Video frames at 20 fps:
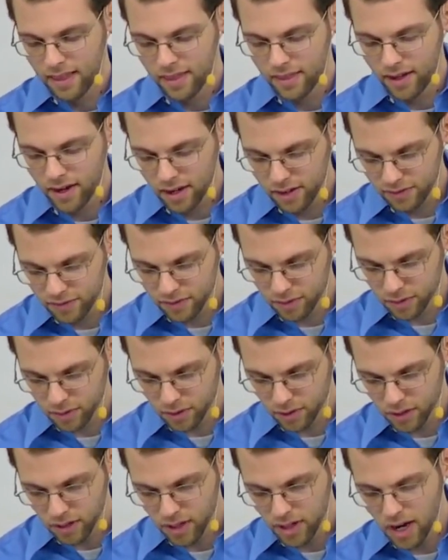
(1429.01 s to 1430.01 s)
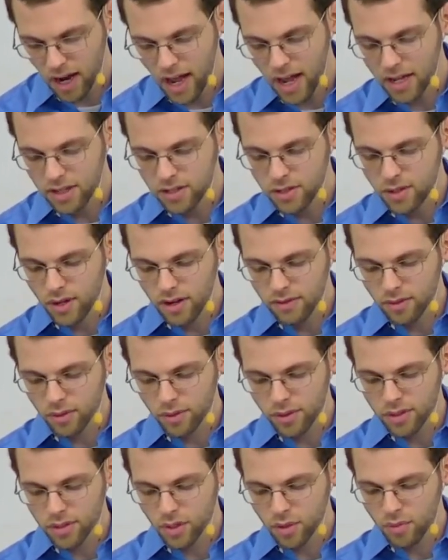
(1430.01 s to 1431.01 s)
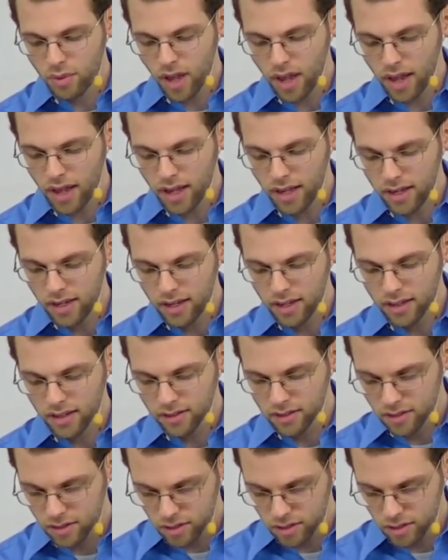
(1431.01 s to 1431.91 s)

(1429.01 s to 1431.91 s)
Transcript: Therefore, as you have always obeyed,